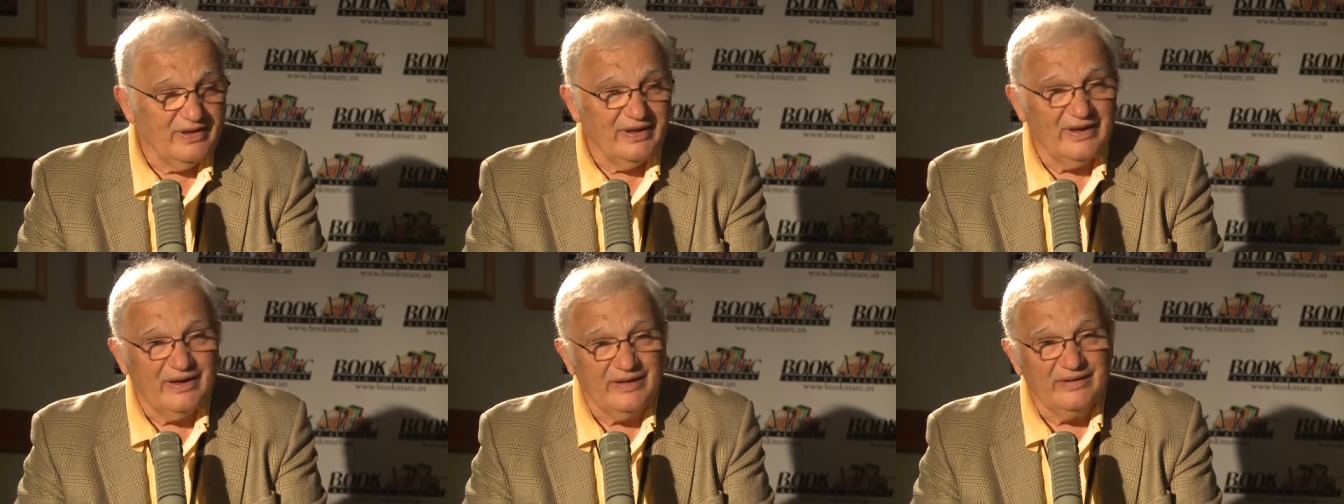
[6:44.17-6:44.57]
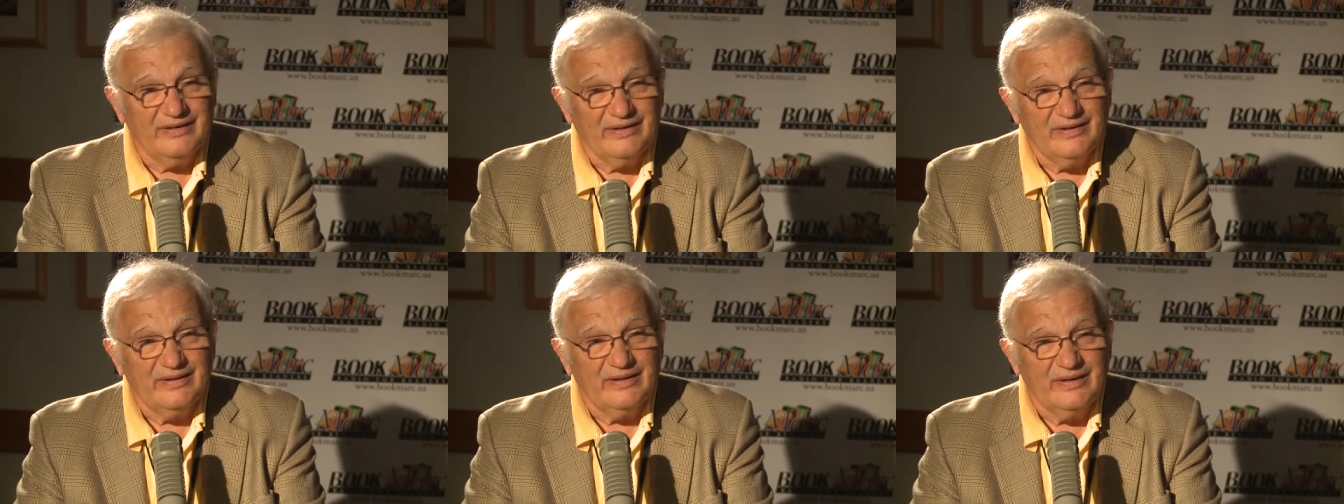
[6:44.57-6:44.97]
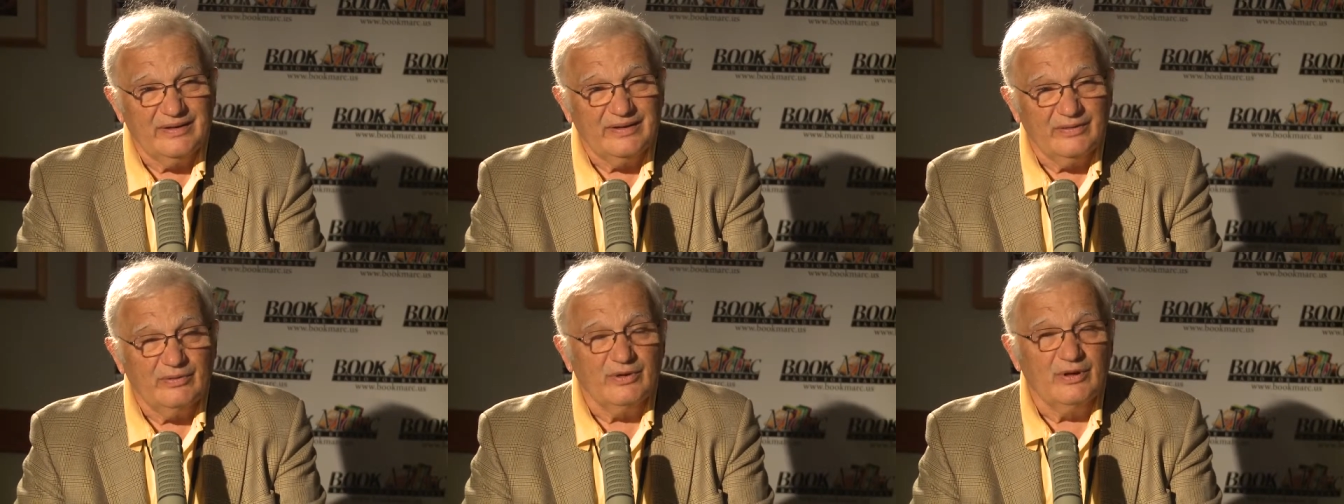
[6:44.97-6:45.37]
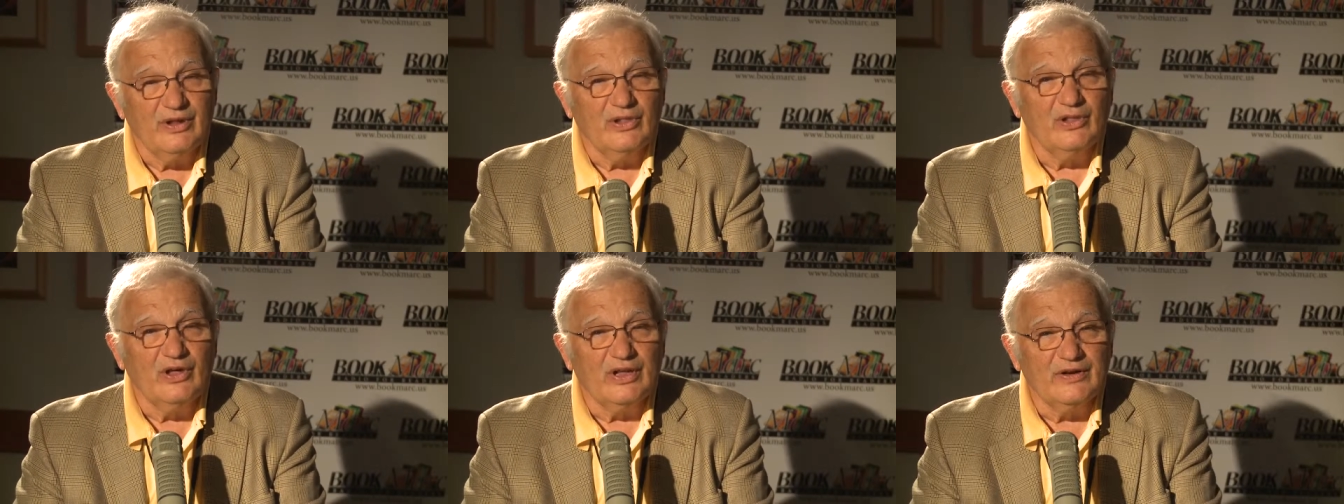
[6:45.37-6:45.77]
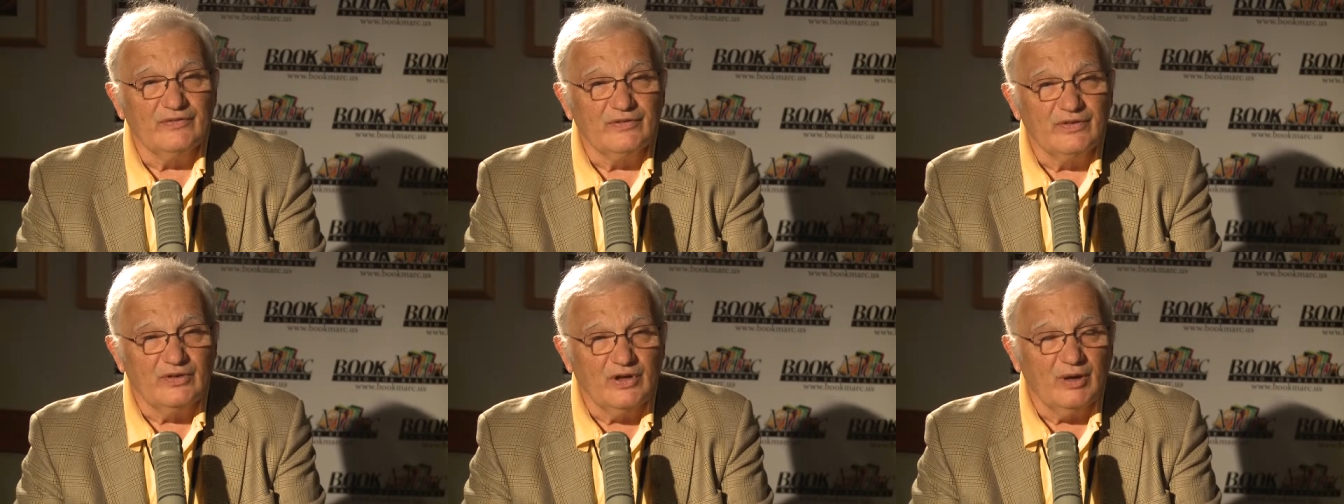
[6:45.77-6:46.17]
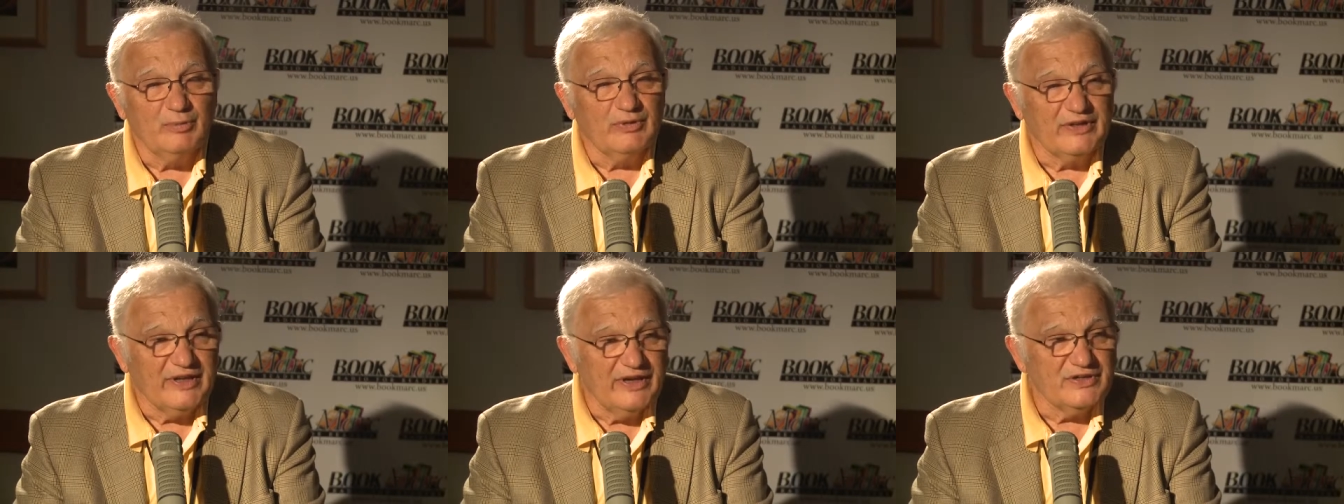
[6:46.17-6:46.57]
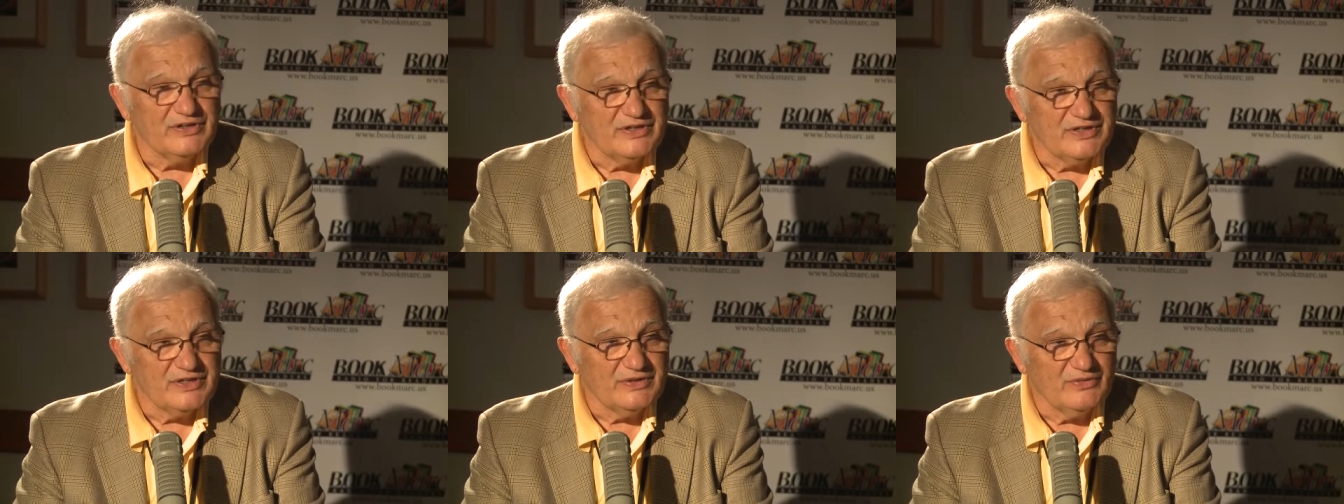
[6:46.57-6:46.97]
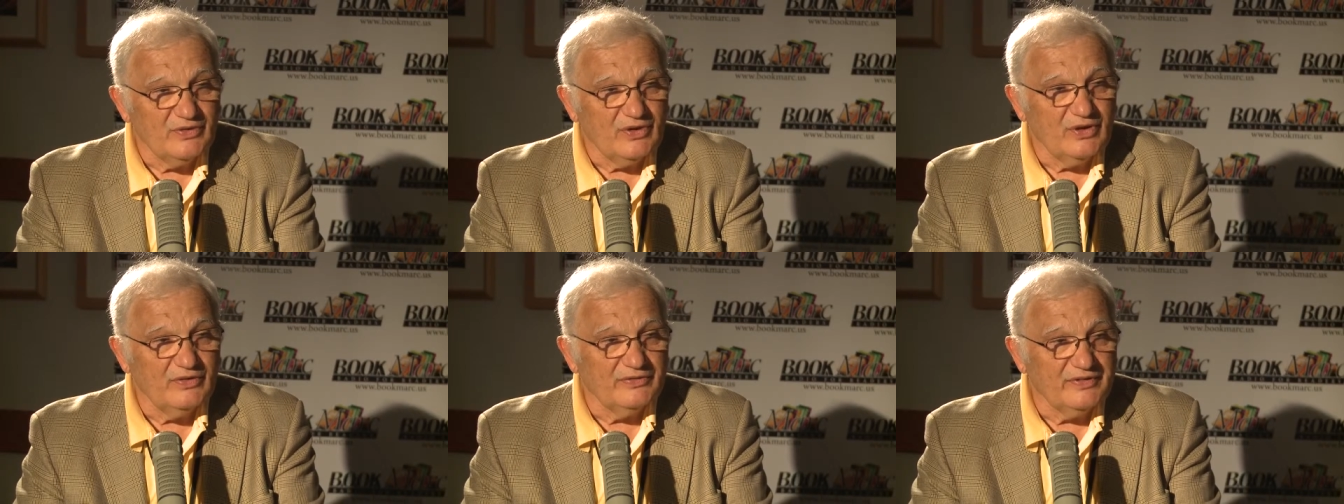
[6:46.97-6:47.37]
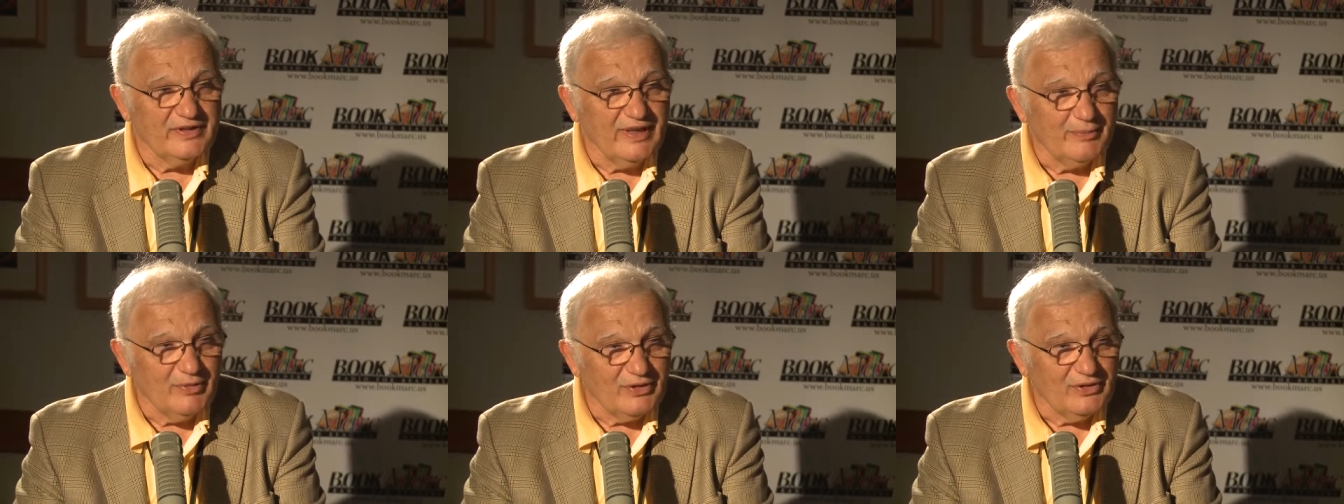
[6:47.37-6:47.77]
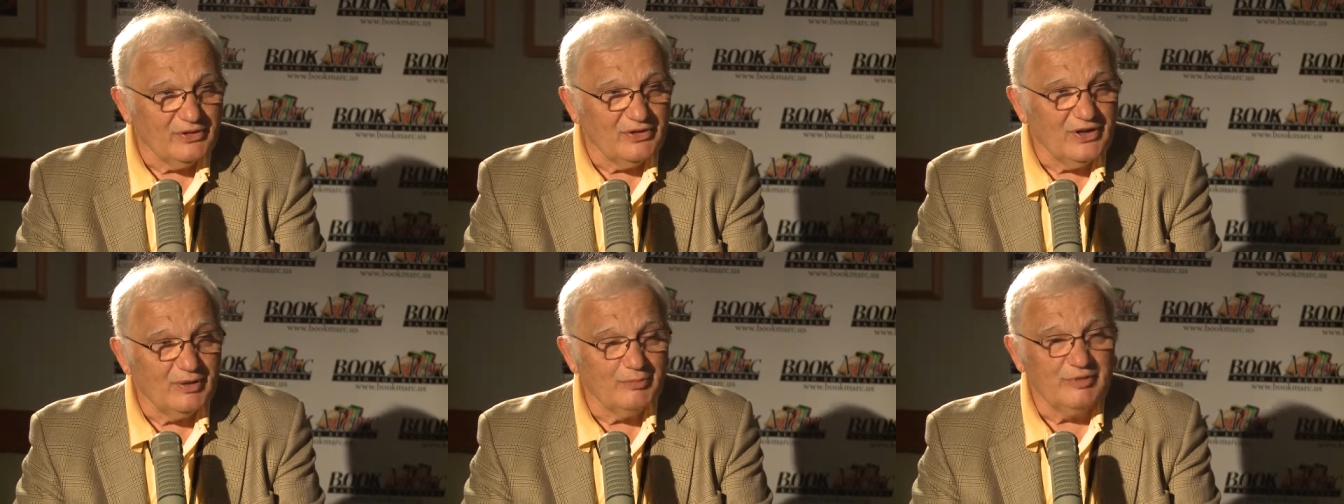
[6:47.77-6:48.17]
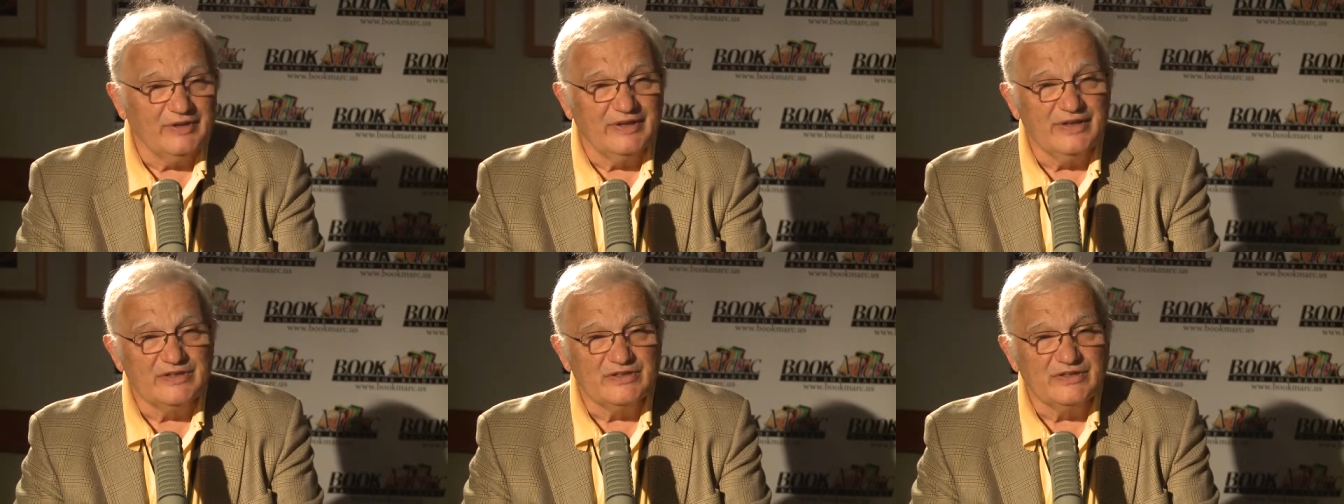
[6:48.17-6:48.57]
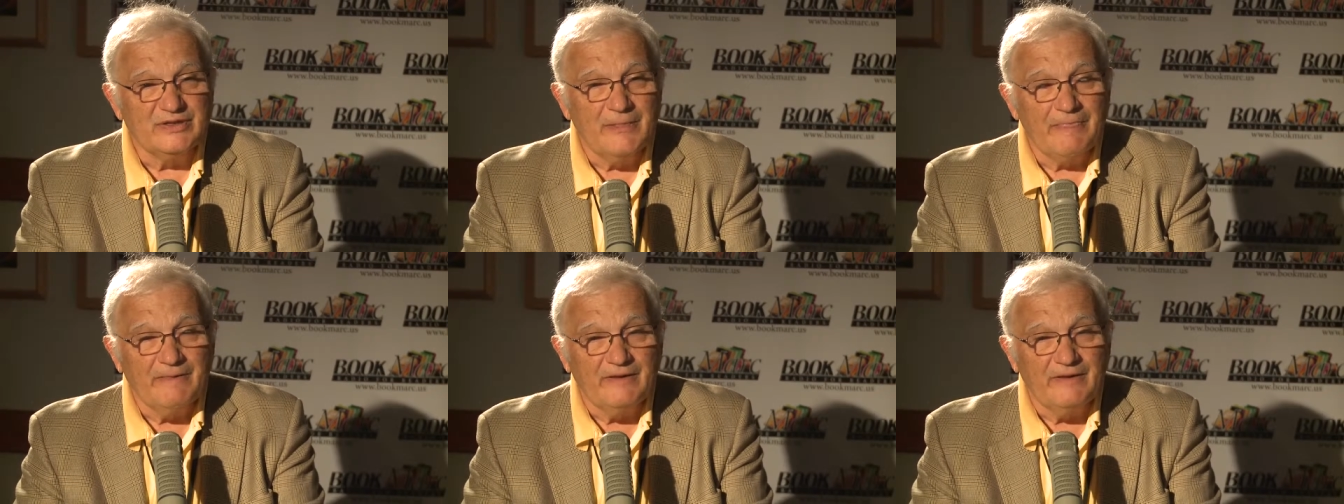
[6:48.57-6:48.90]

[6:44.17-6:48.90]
and uh, and there were a lot of complications involved, chemical complications.